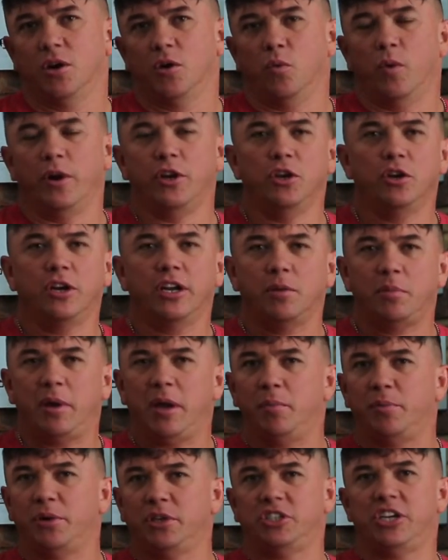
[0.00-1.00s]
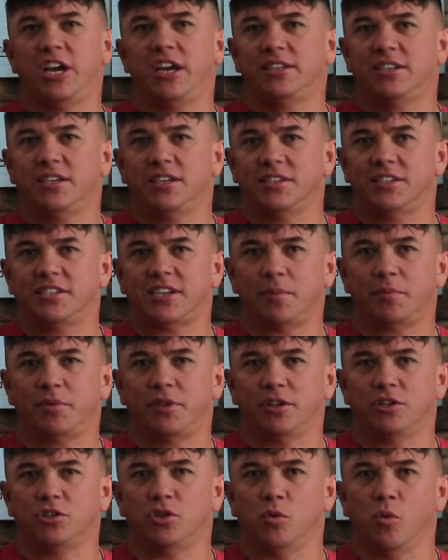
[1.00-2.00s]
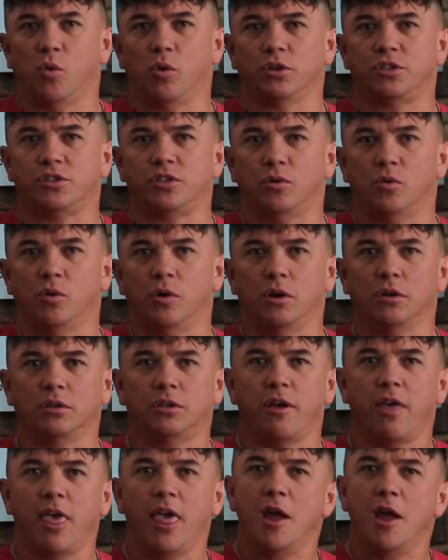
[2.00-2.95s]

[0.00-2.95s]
When you're going to be projecting something towards the world,